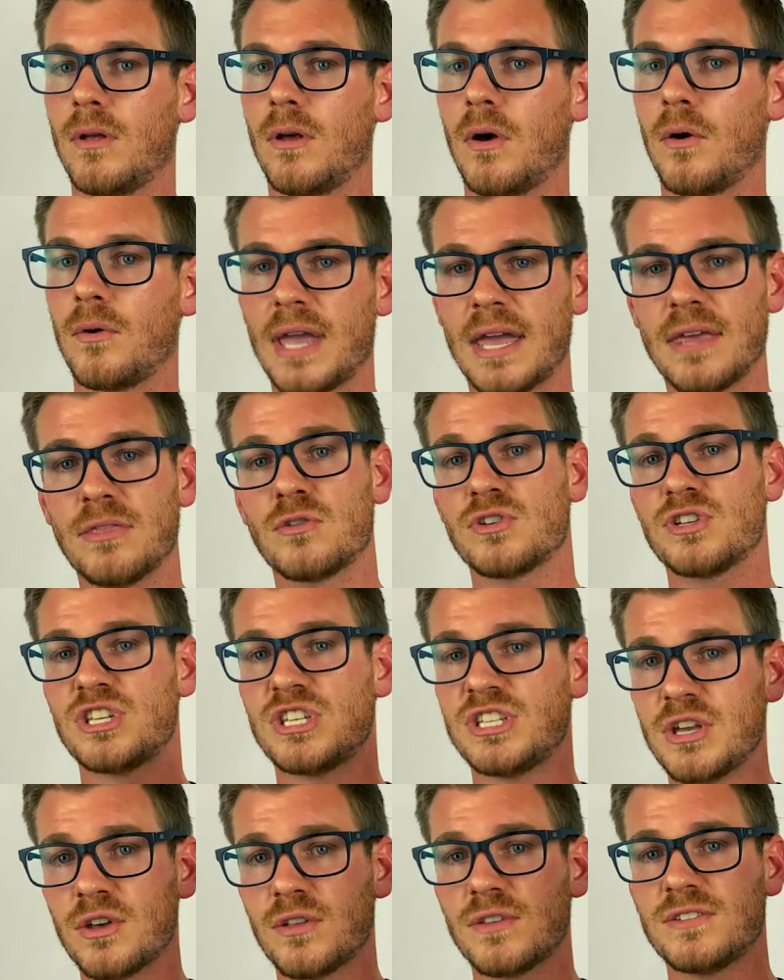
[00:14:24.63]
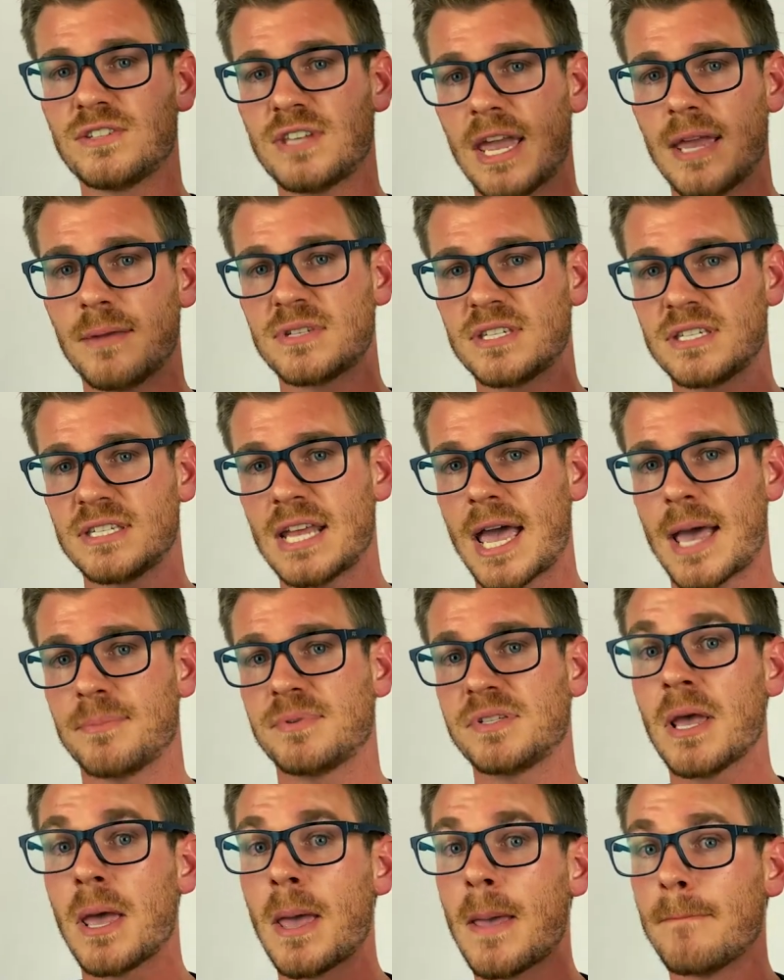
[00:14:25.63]
Okay, they're still the same
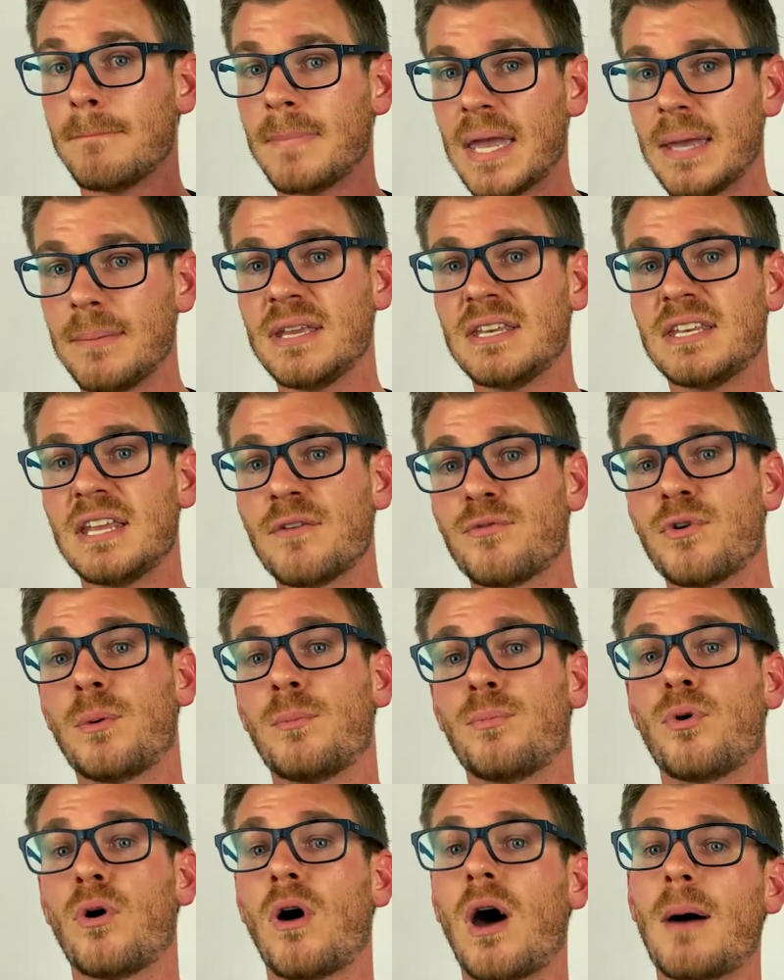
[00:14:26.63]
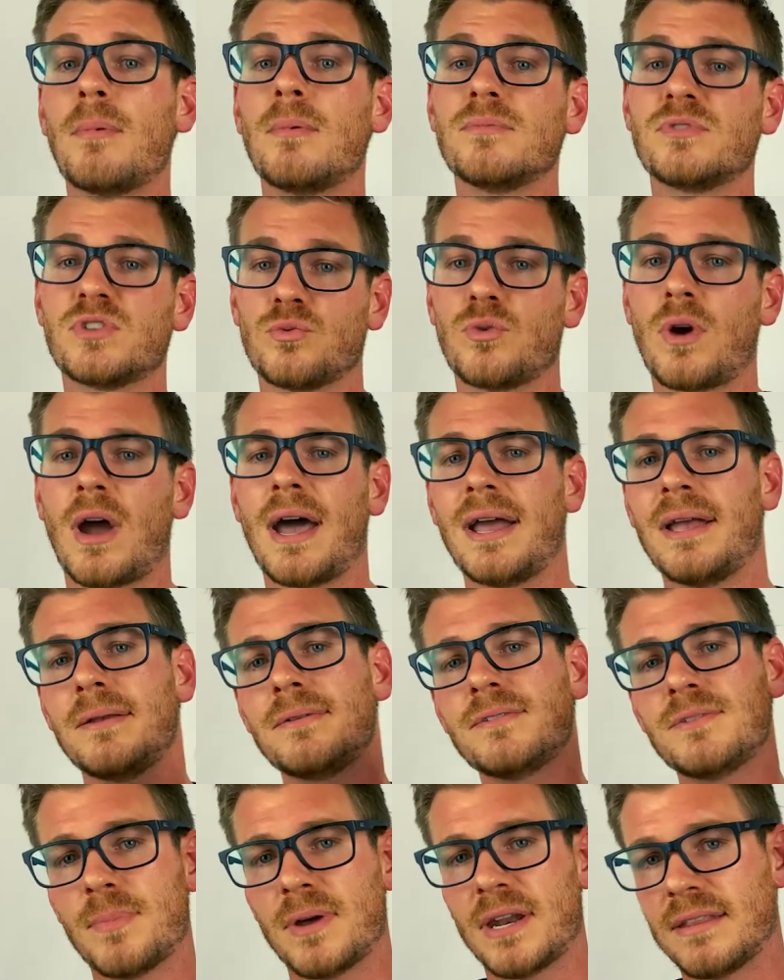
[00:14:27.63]
steps. Maybe different problems
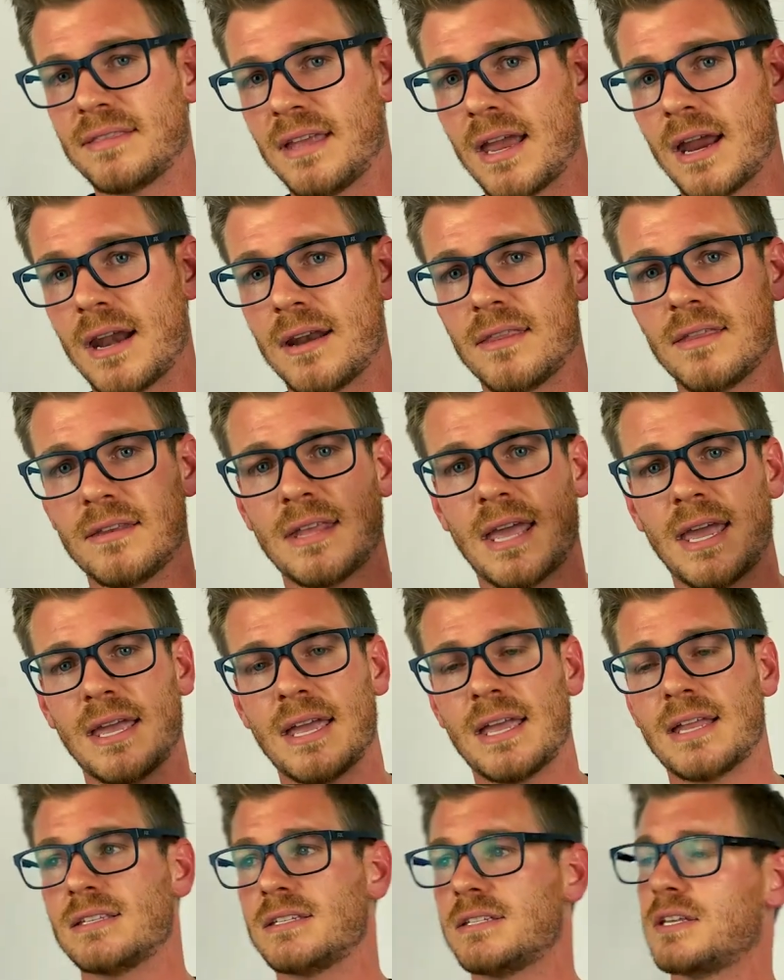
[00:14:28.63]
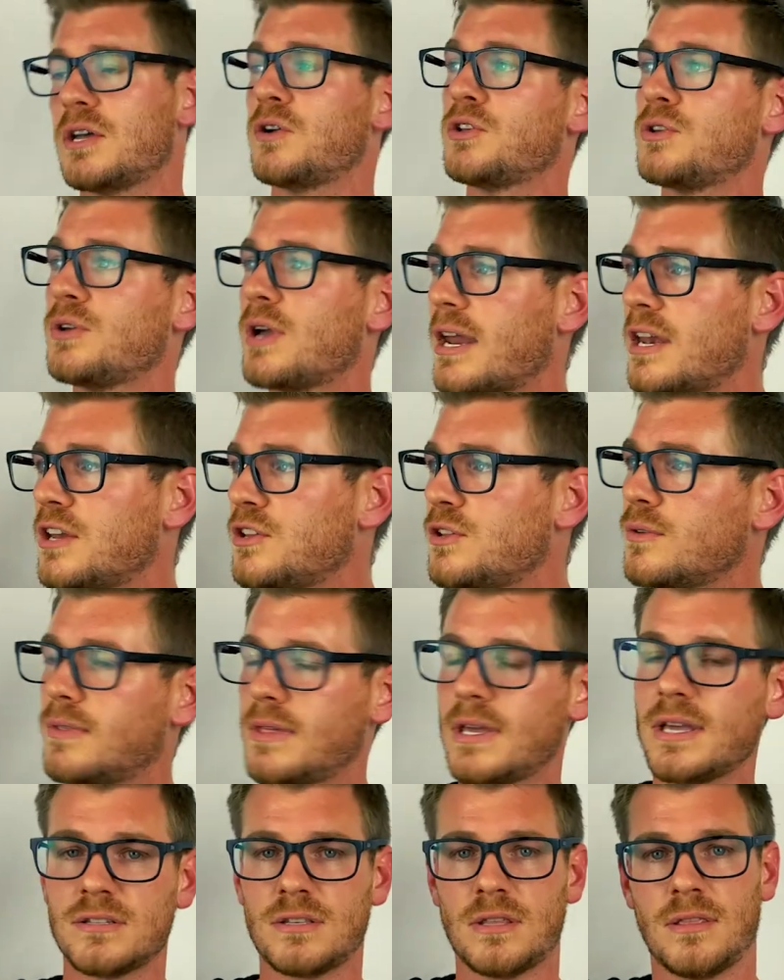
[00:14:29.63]
arise, but at the end of the day, it's still you got to do
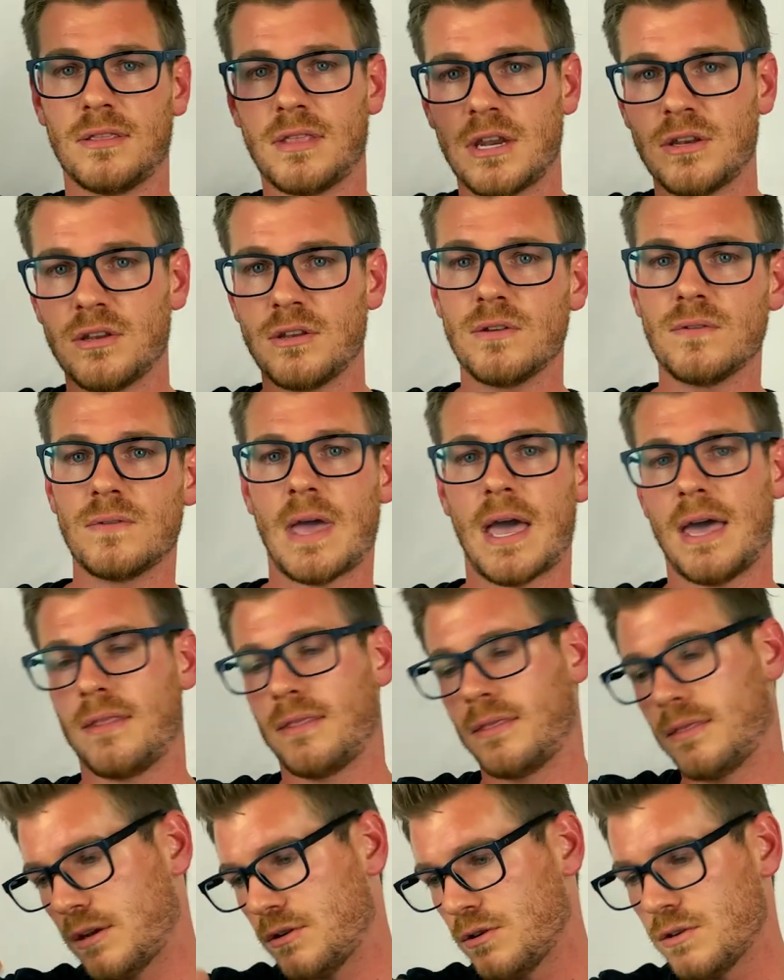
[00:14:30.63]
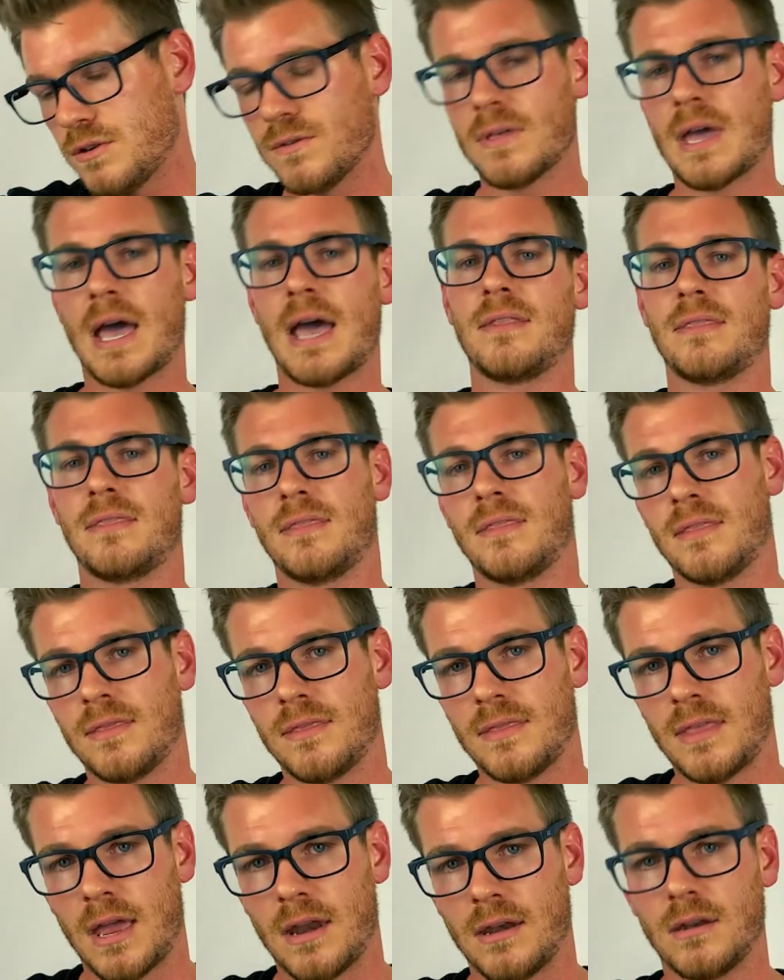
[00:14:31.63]
this, then you do that, then you do that,
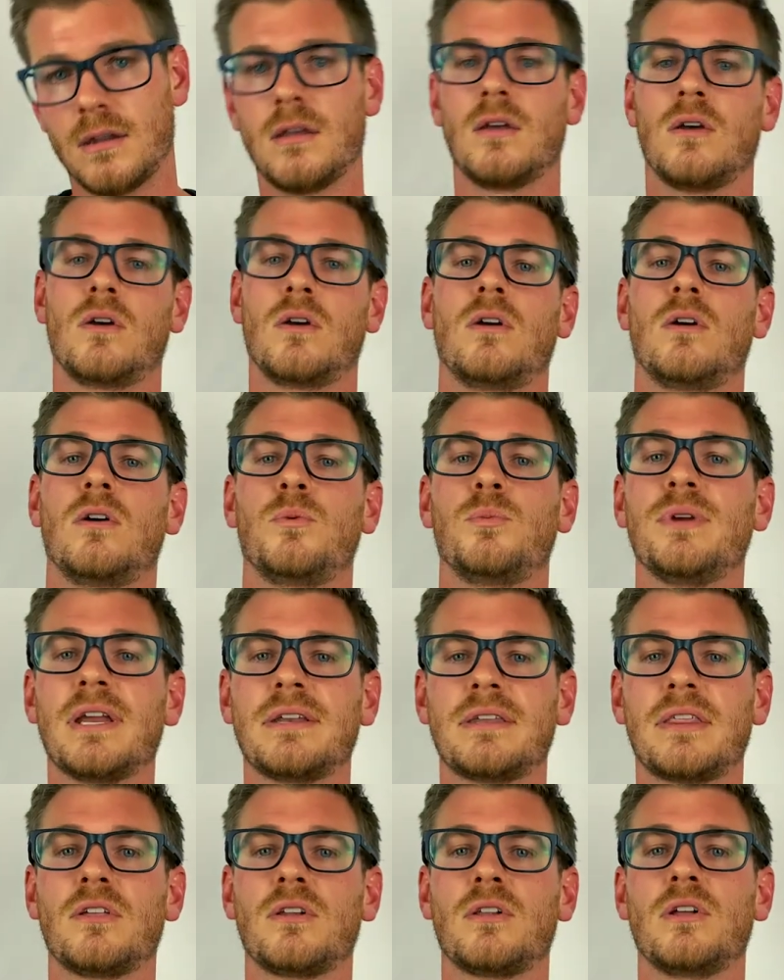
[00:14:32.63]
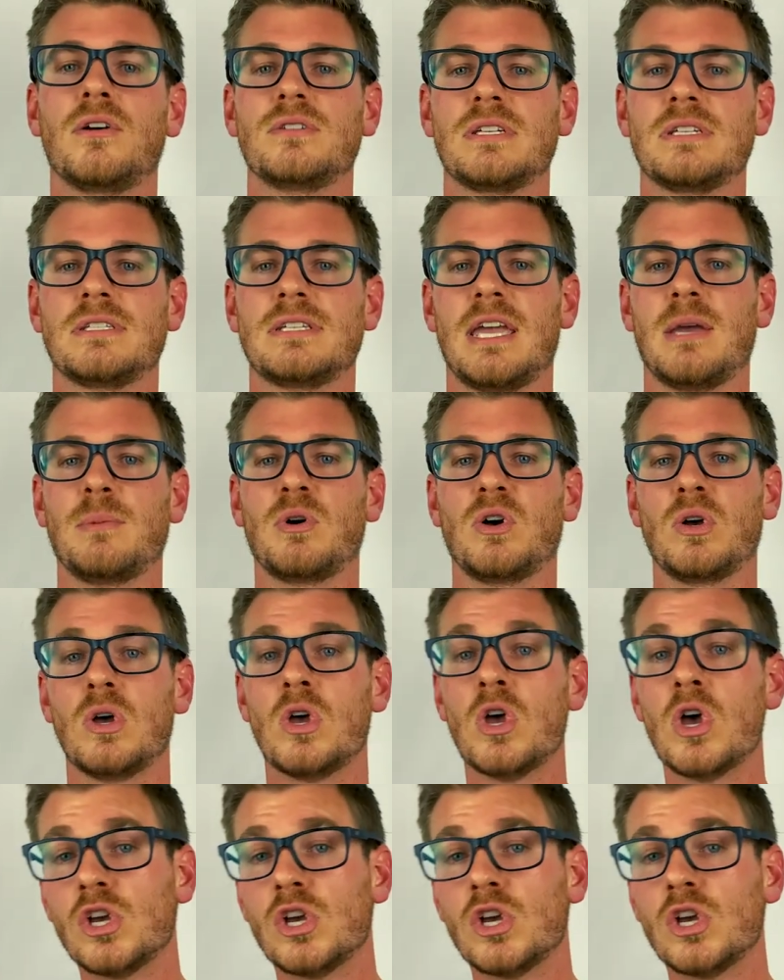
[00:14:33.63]
then we get to the closing table.